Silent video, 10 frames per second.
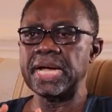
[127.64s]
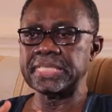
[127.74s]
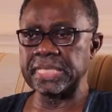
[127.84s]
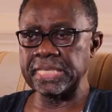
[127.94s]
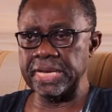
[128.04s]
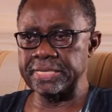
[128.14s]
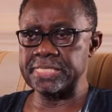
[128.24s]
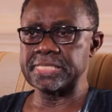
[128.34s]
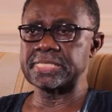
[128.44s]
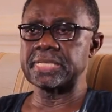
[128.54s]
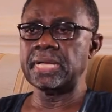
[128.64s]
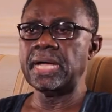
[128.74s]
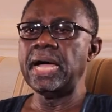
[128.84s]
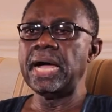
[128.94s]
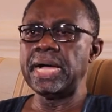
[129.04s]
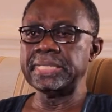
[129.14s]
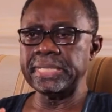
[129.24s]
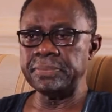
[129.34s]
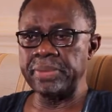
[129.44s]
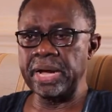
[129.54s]
and analysis, and
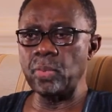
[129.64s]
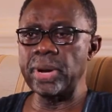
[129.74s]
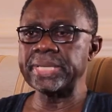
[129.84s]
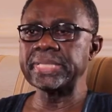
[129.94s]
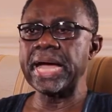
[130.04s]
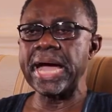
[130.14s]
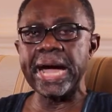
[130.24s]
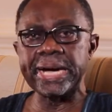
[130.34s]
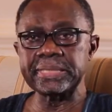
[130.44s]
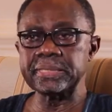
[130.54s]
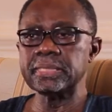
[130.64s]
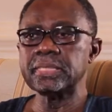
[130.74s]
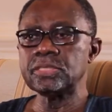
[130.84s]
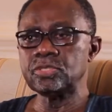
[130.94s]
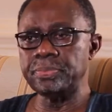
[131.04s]
then by working hard to